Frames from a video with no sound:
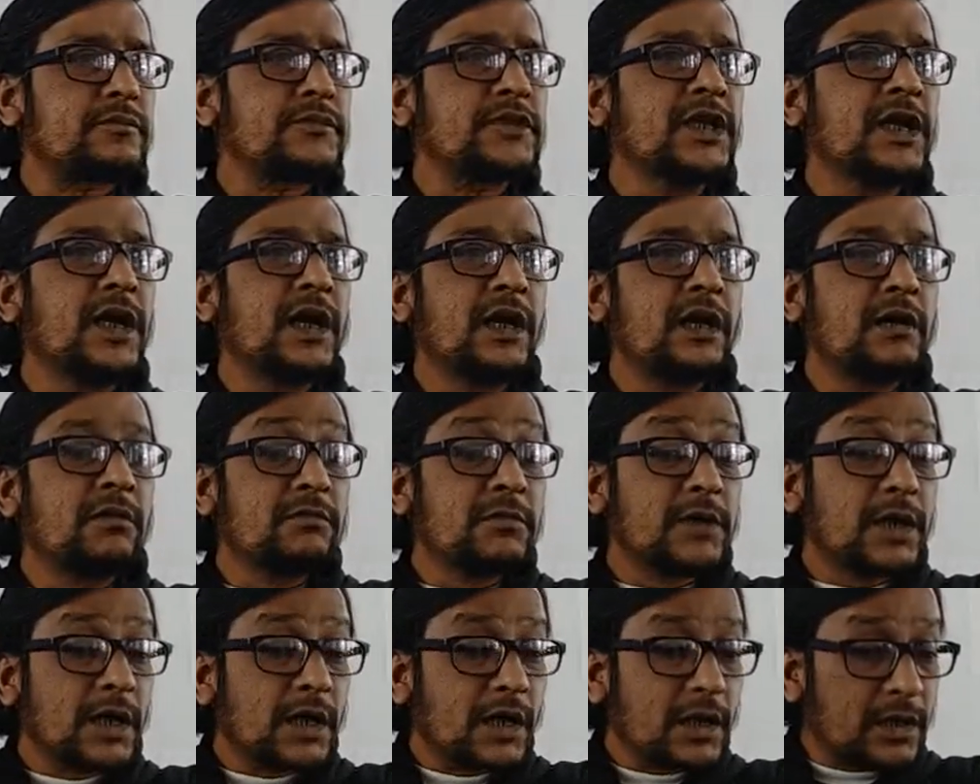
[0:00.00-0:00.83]

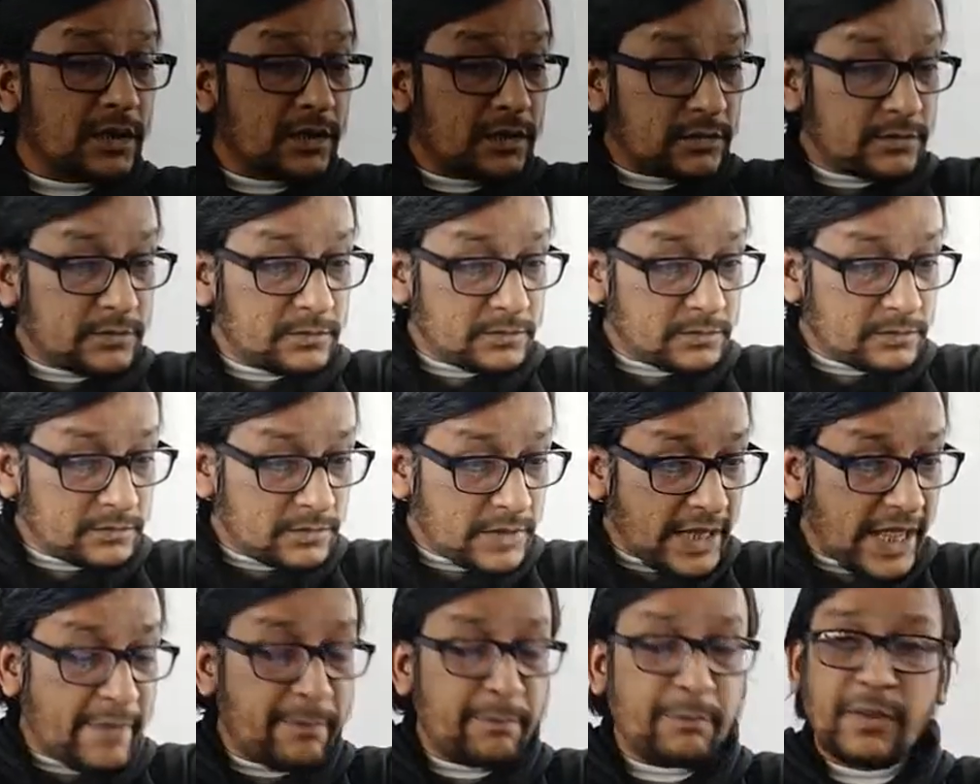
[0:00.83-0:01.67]

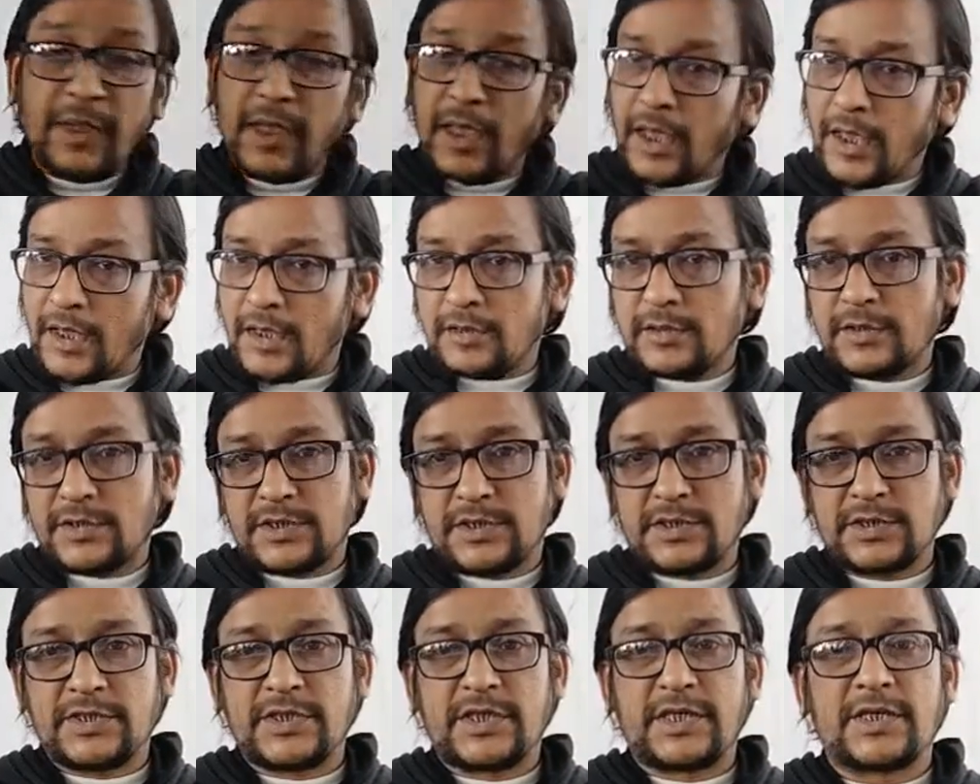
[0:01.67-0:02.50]
MBA is
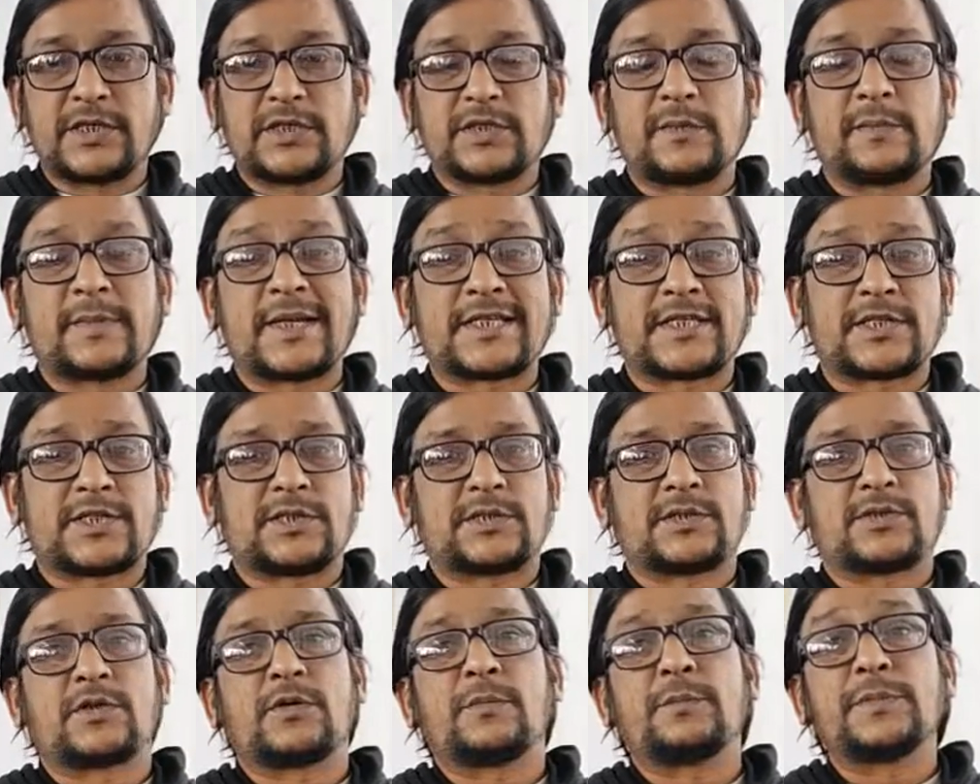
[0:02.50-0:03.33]
the
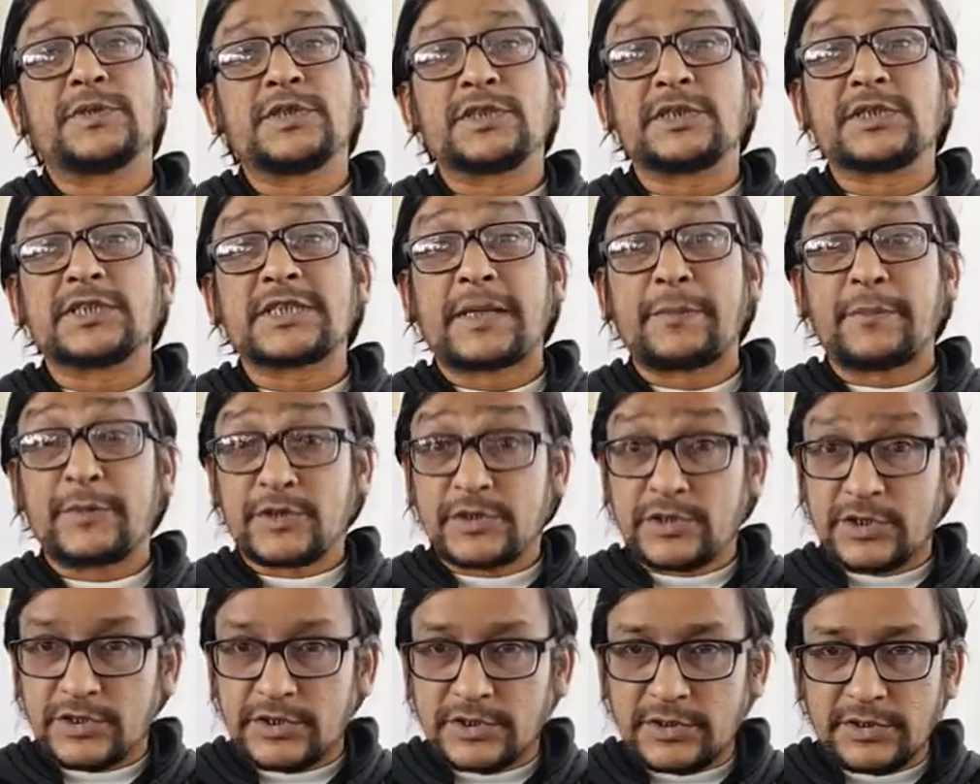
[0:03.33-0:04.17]
Masters of Business
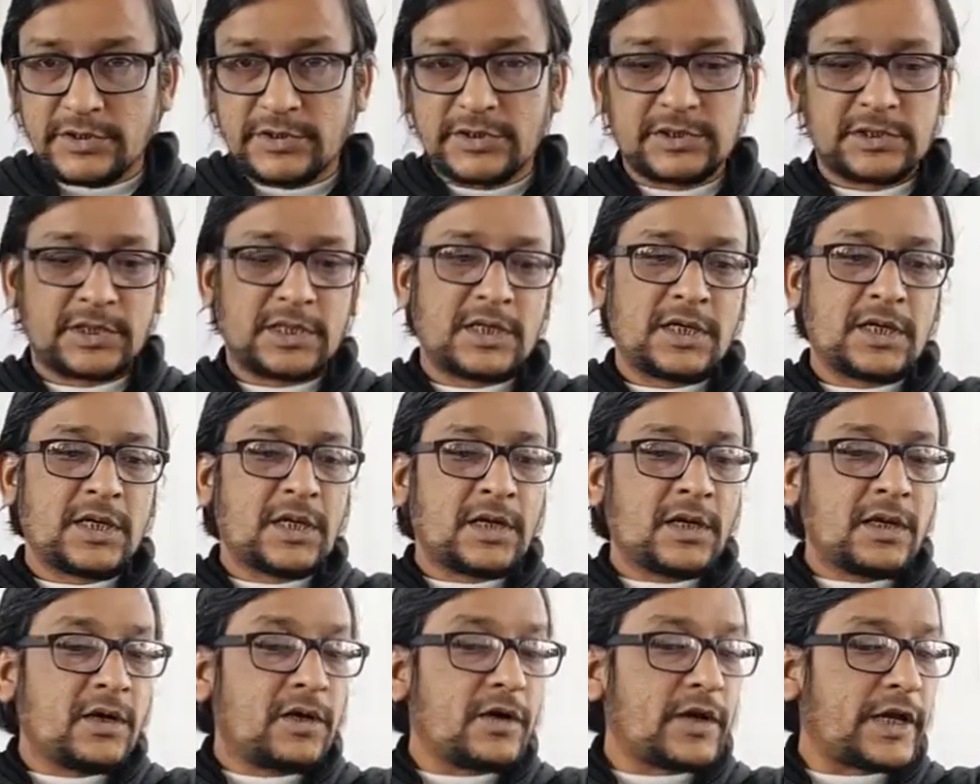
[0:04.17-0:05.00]
Administrations.
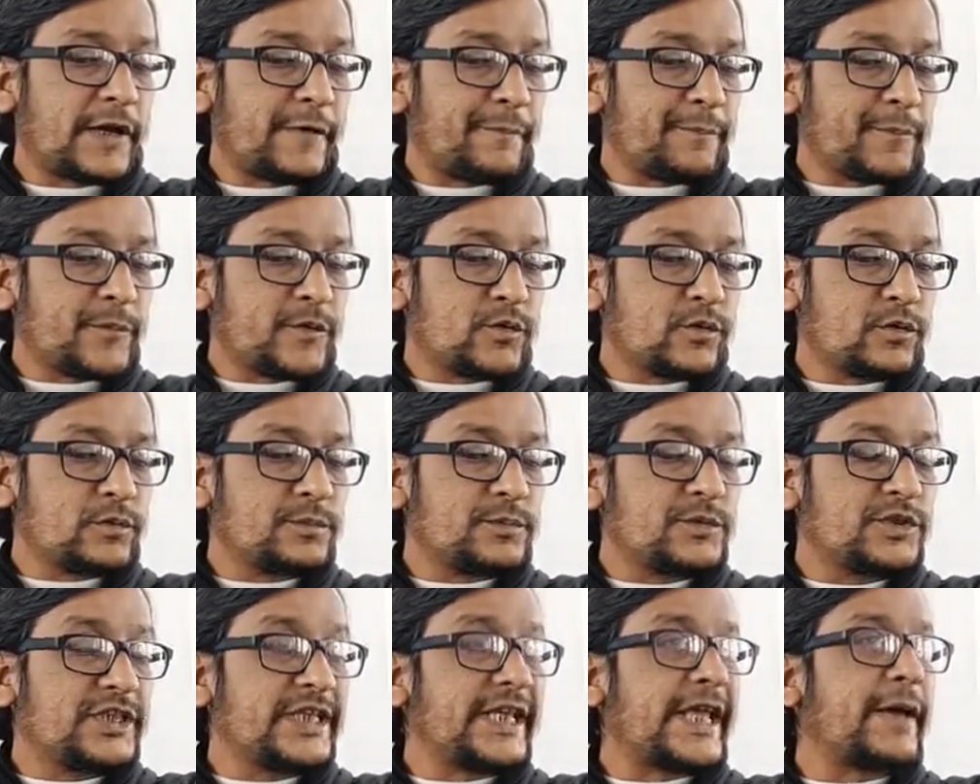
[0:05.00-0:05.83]
Okay, so
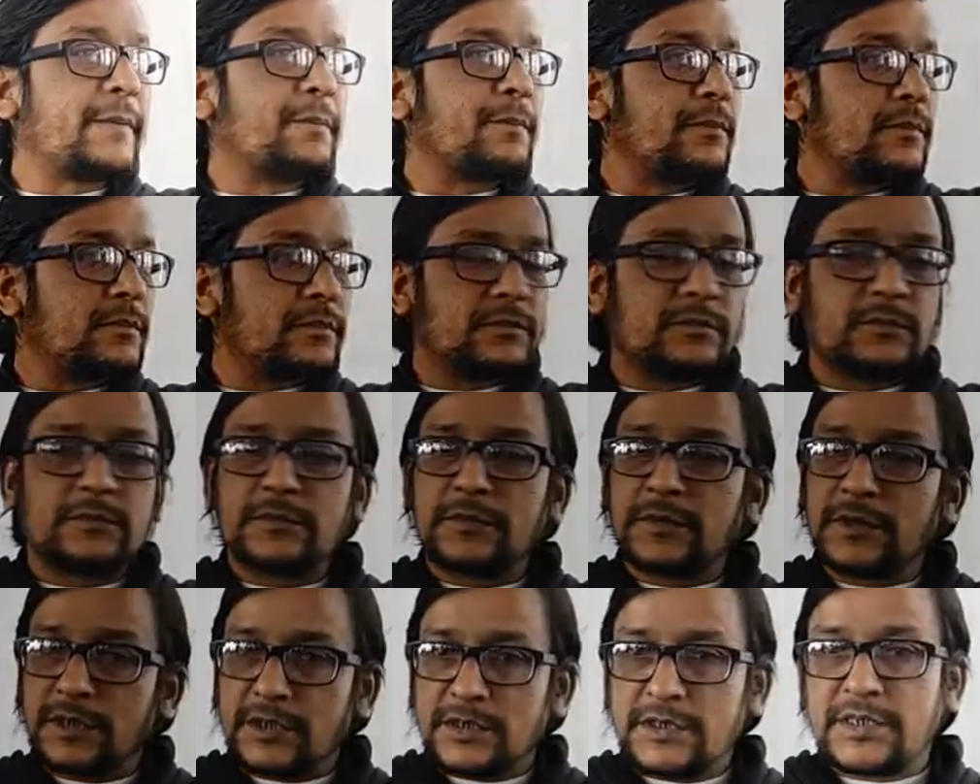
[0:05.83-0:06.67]

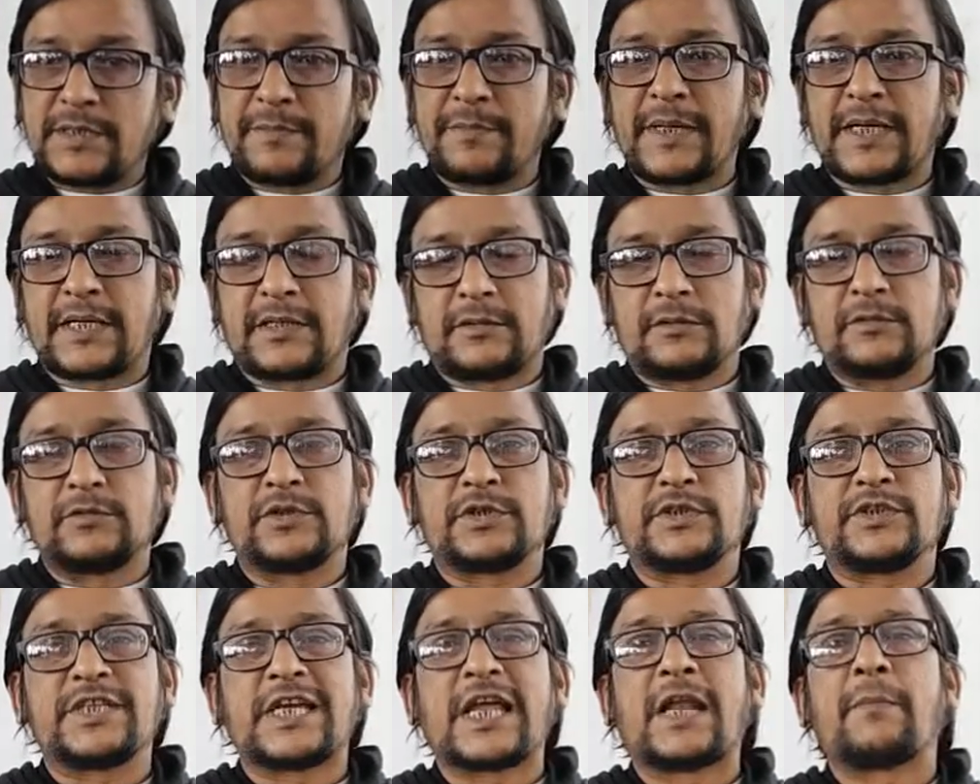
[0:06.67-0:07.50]
GM is a partner,
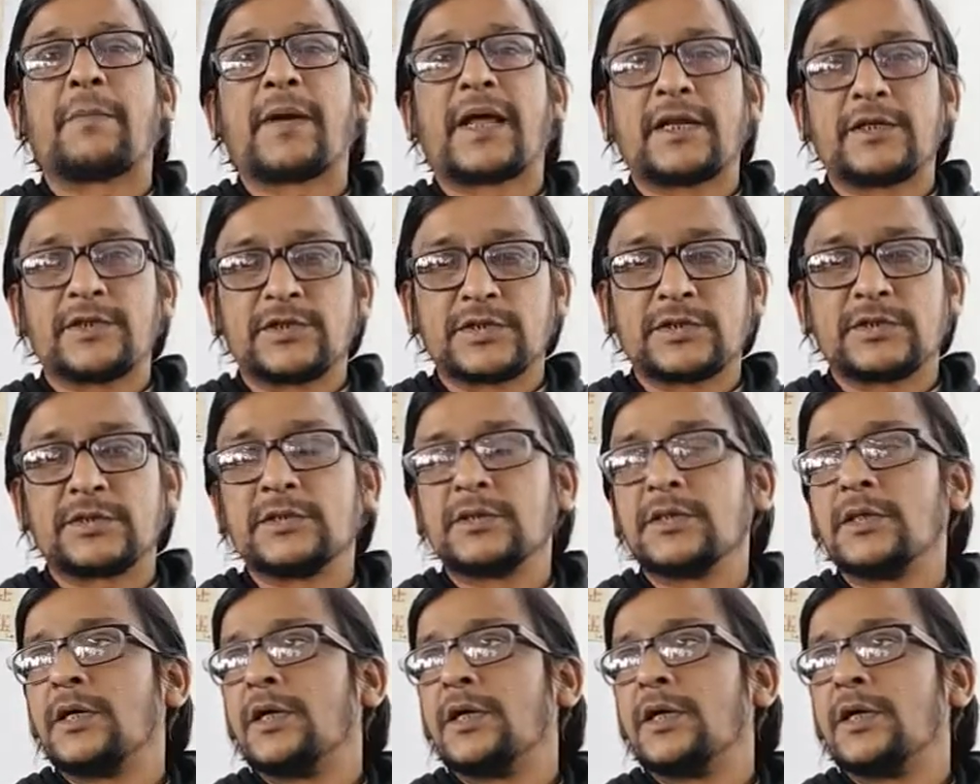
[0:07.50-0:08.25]
general manager.